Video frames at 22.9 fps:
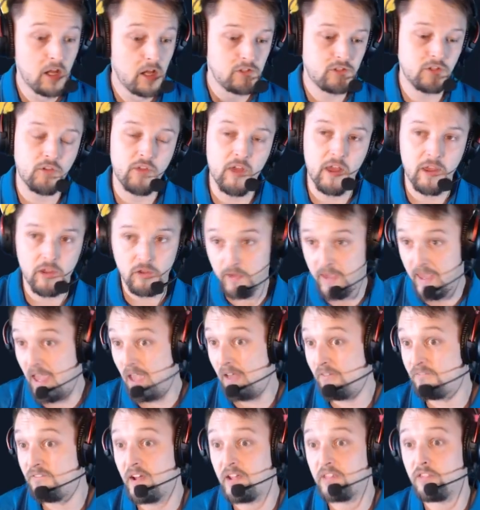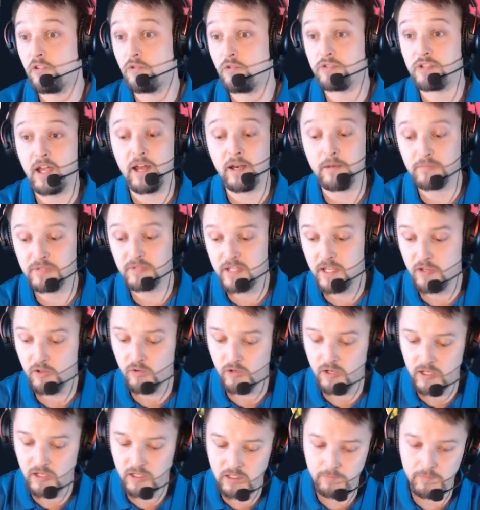so that you can find those items that you
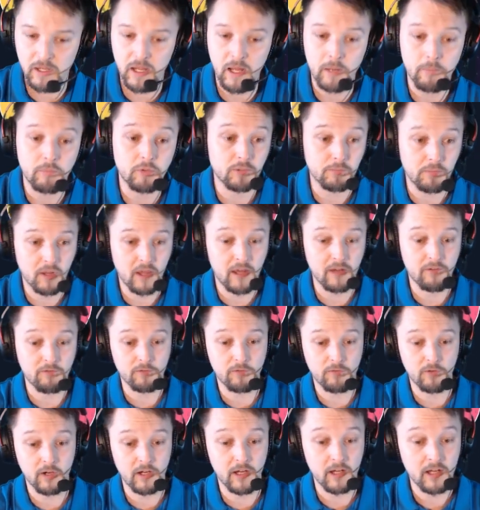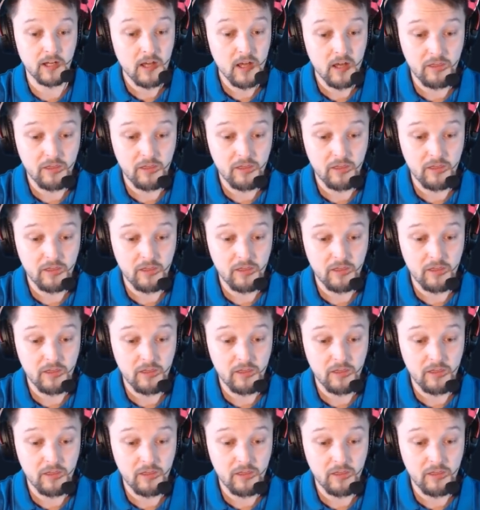need to be able to play for free.